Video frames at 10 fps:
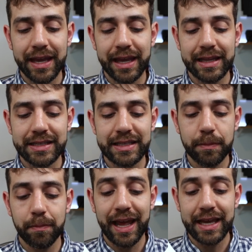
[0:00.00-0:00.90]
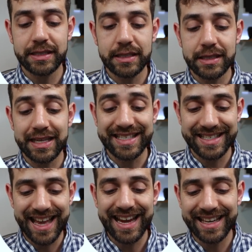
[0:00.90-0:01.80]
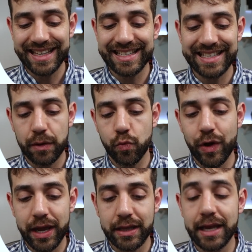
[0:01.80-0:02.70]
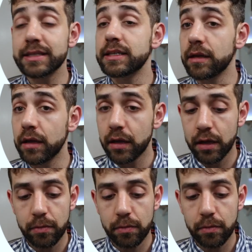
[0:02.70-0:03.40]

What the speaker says: I can see places exactly the same way that